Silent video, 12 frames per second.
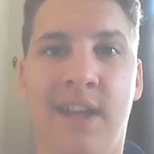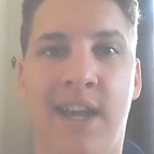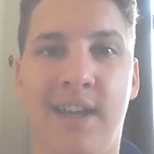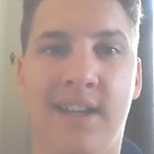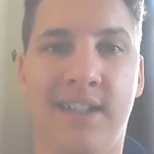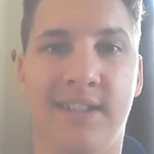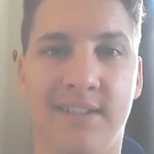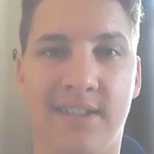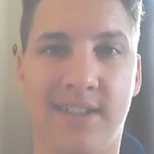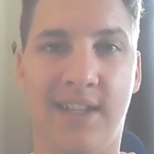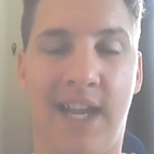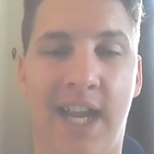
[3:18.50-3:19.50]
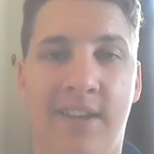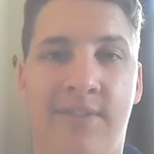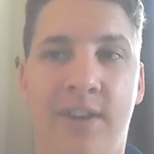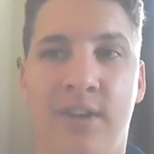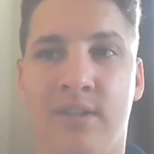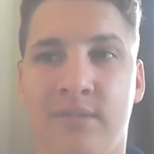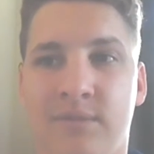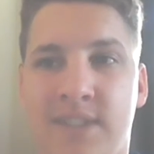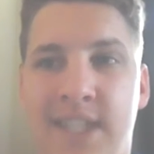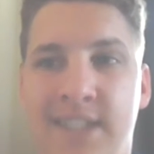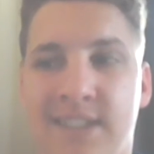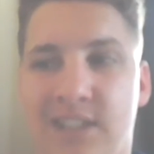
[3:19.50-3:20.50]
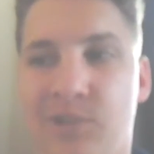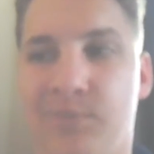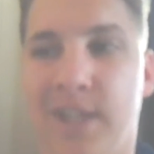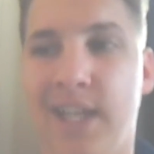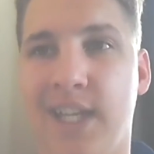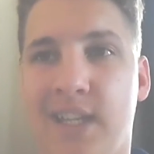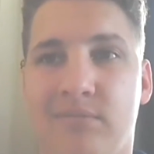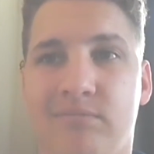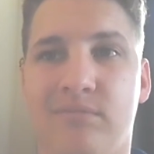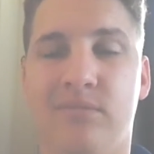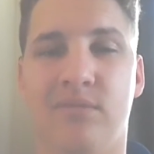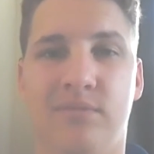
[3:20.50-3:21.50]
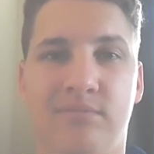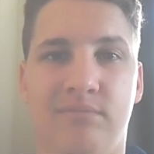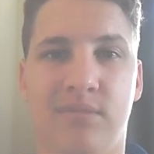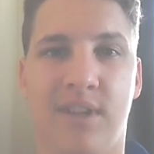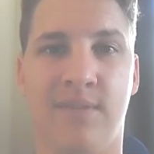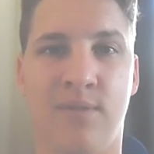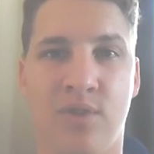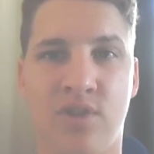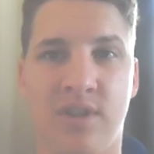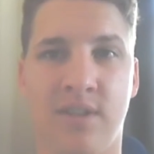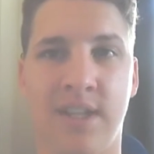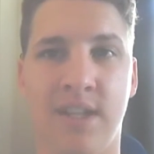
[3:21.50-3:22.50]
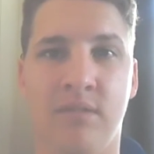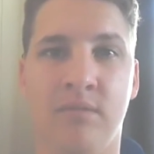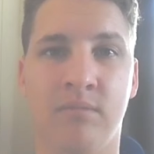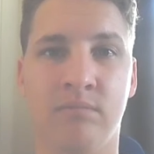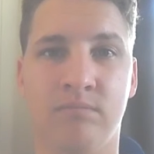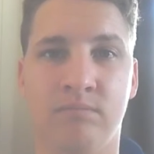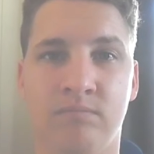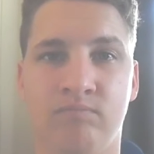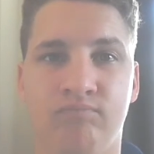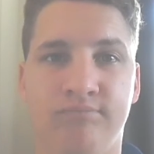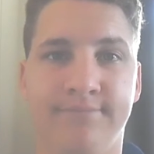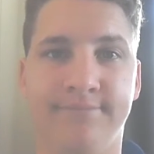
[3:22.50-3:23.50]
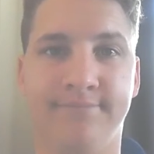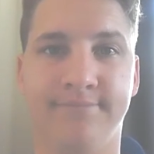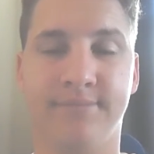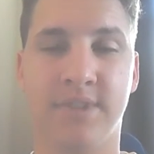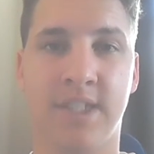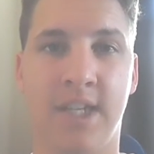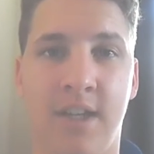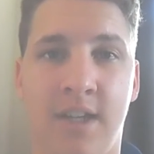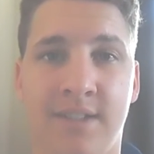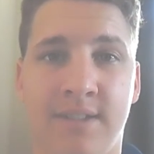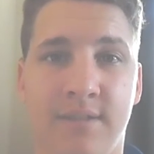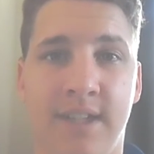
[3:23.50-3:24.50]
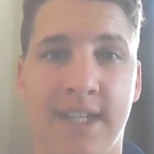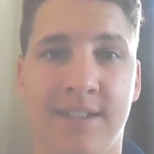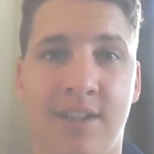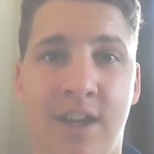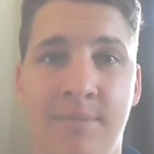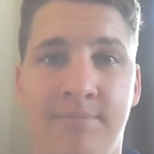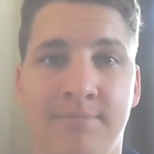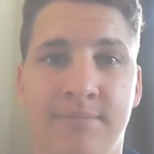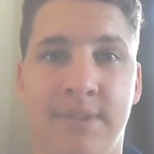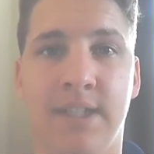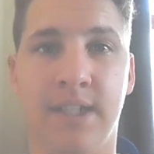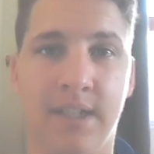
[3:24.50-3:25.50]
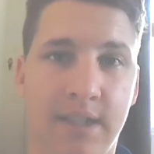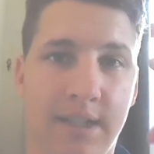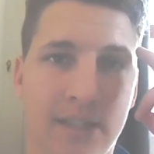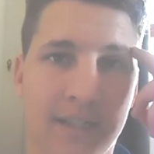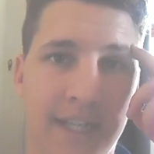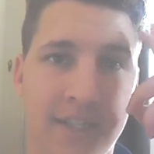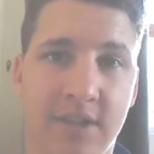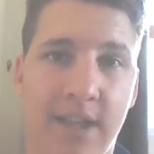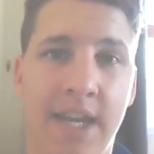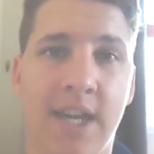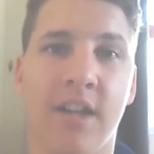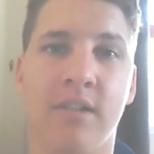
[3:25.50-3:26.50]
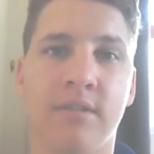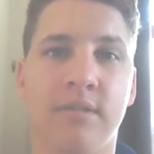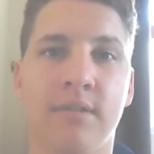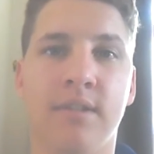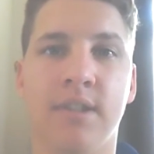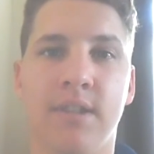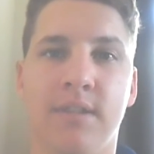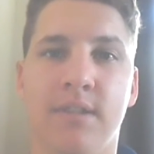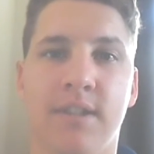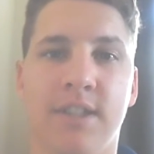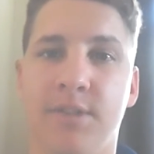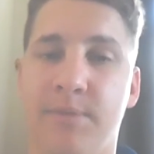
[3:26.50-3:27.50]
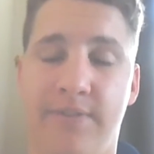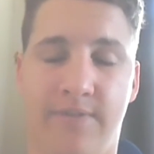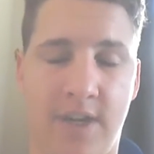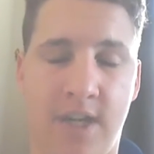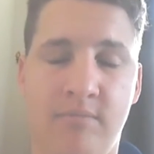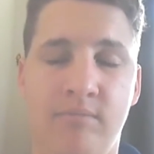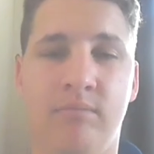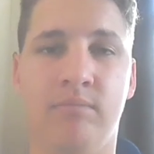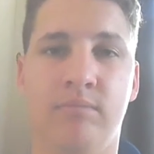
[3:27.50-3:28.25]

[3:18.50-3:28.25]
That is A F L season complete. Unfortunately. So until next time, catch you later. It's been fun.